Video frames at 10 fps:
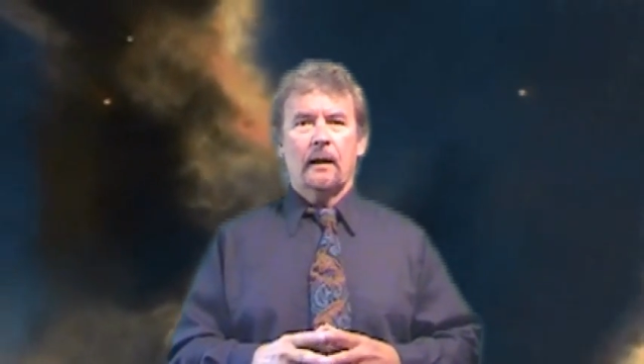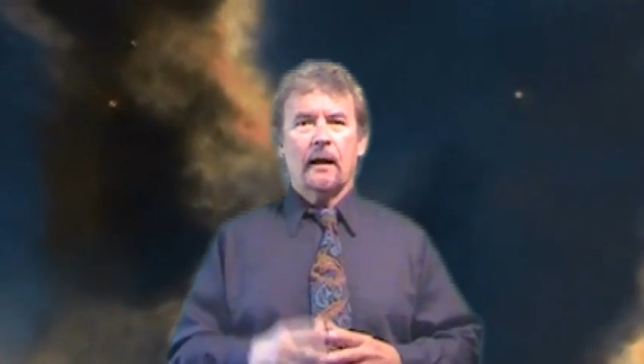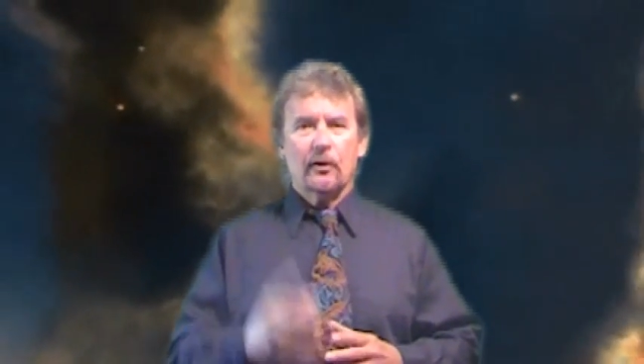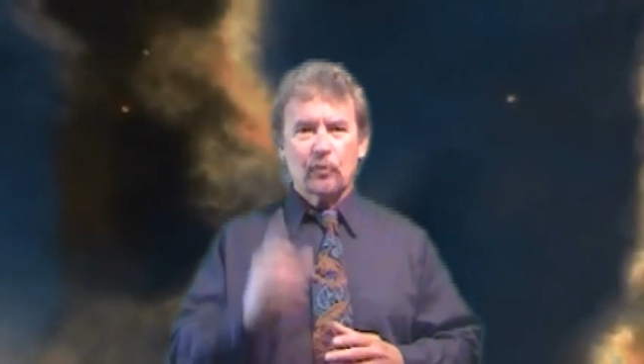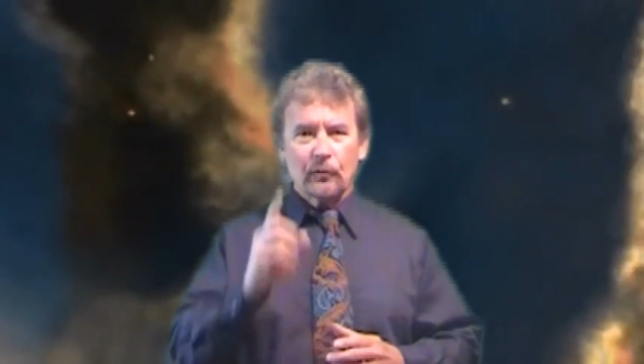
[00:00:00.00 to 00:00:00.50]

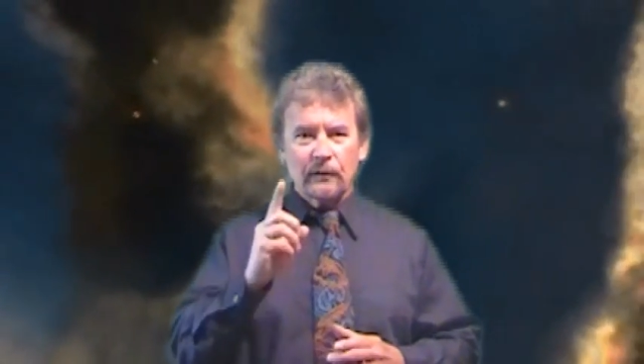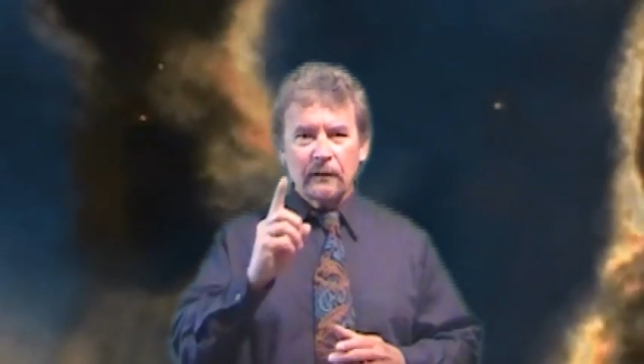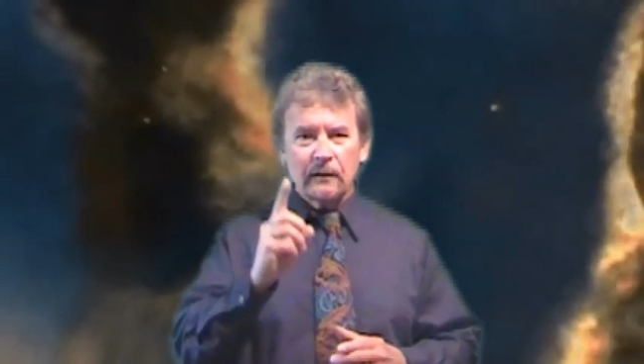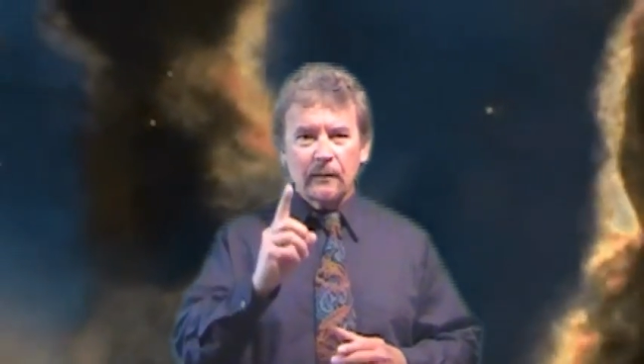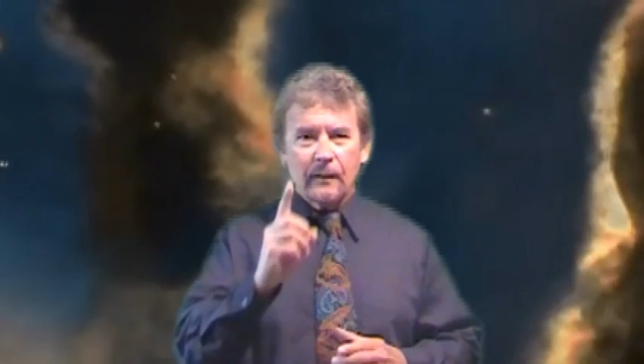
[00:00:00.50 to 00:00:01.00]
as you're
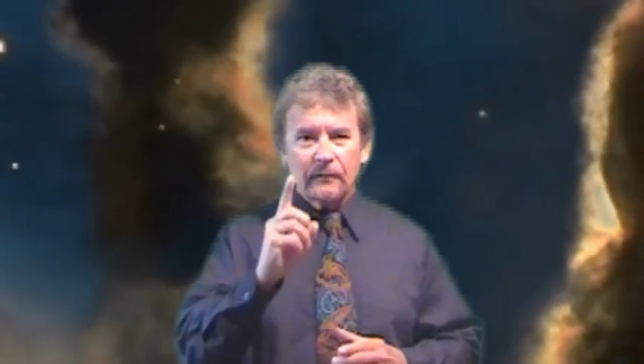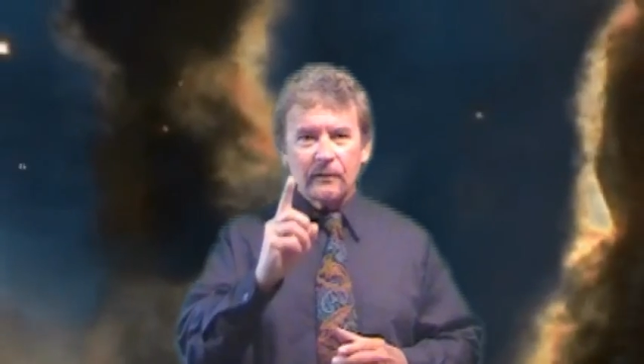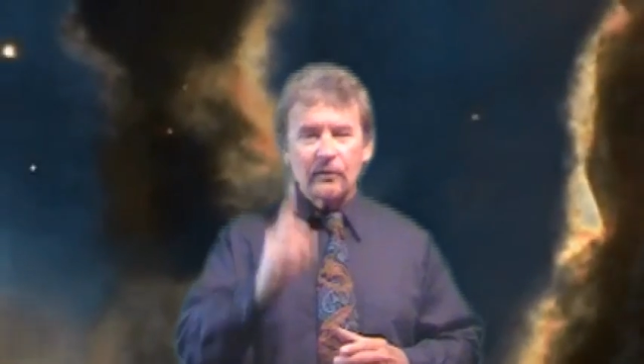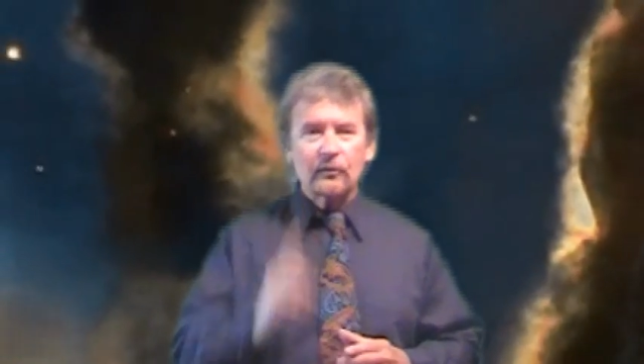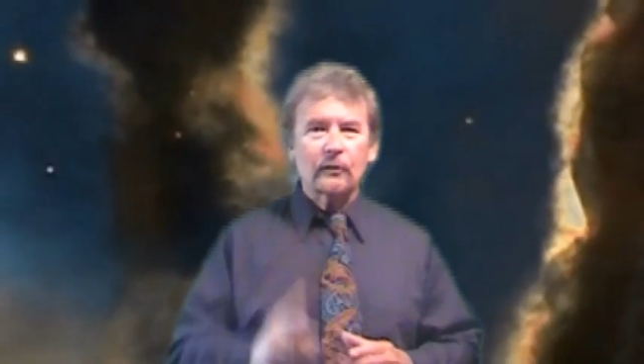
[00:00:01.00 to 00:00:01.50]
thinking about
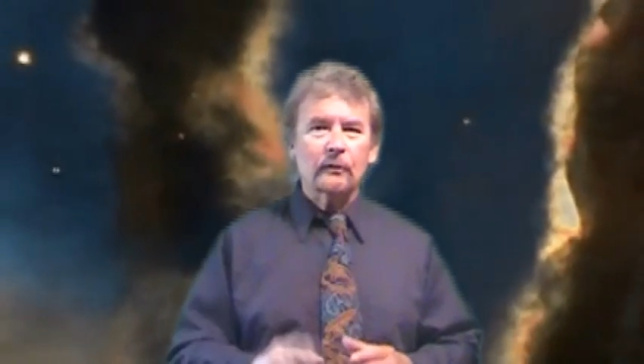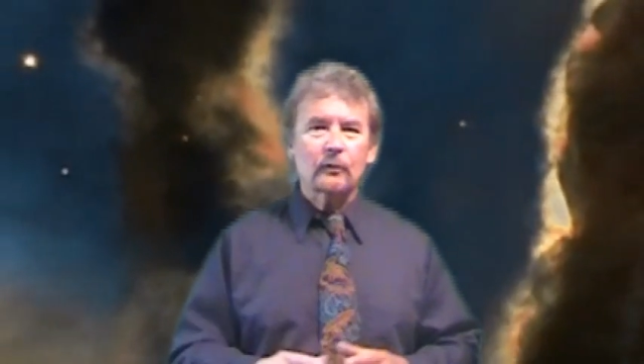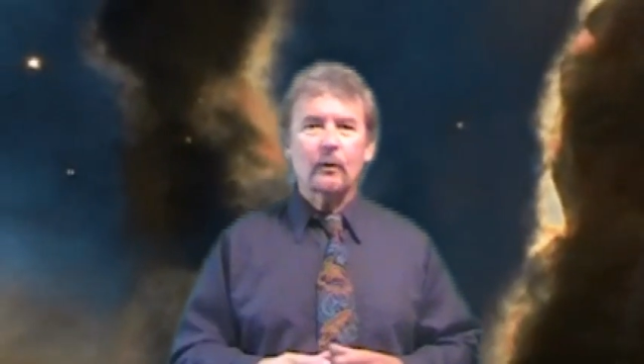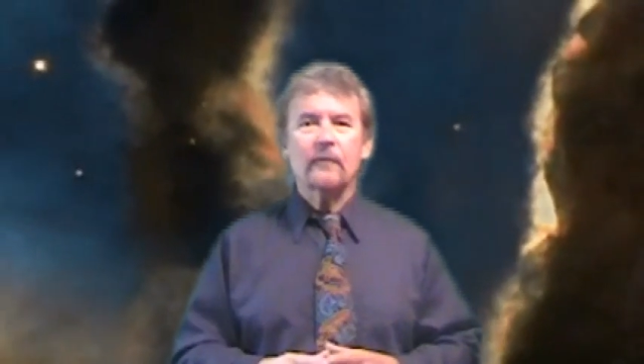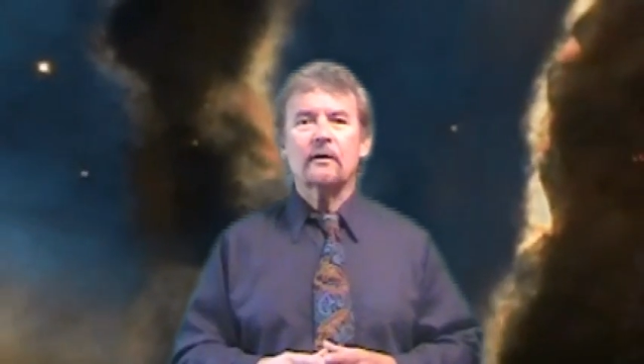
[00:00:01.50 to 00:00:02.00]
these eternal
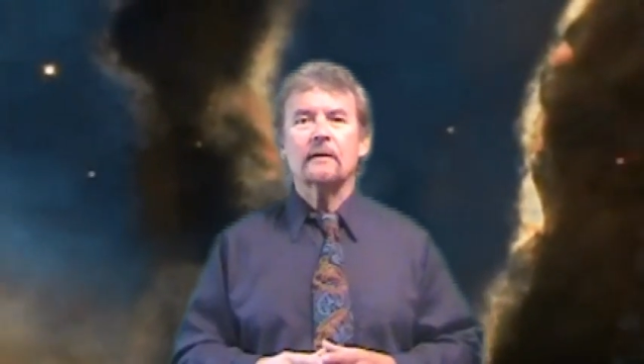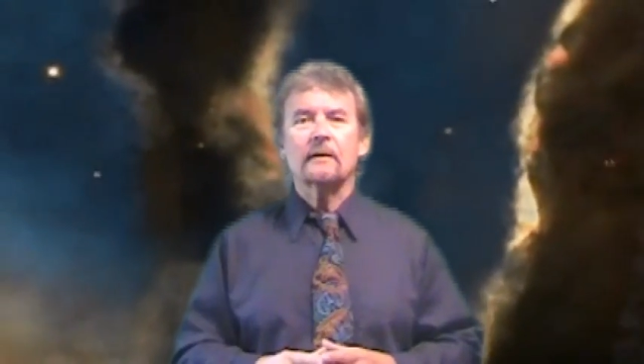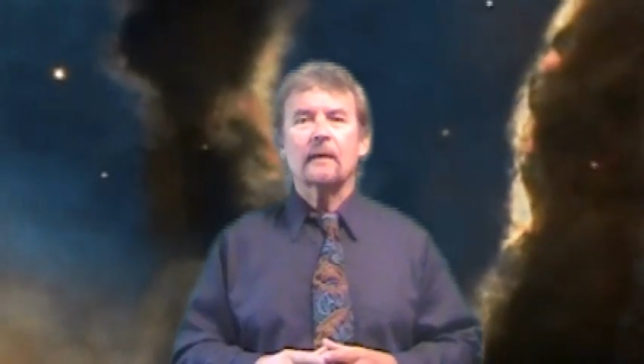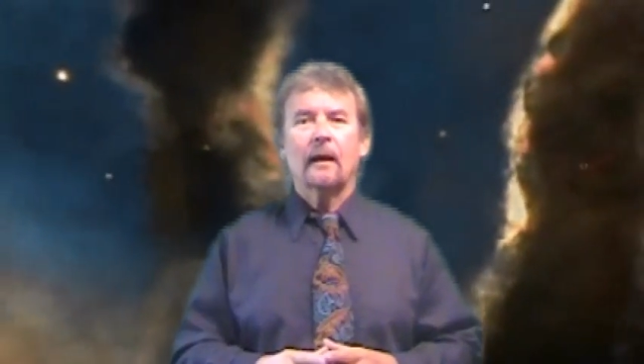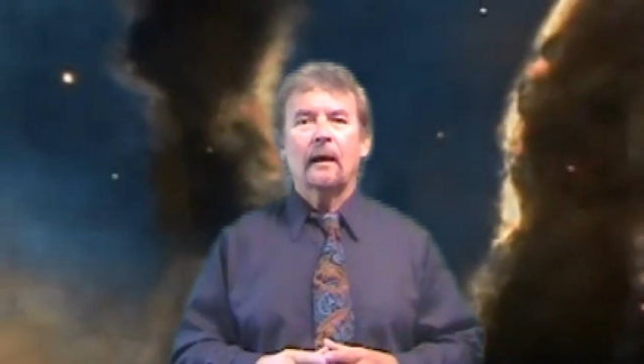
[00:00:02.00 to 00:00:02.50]
questions.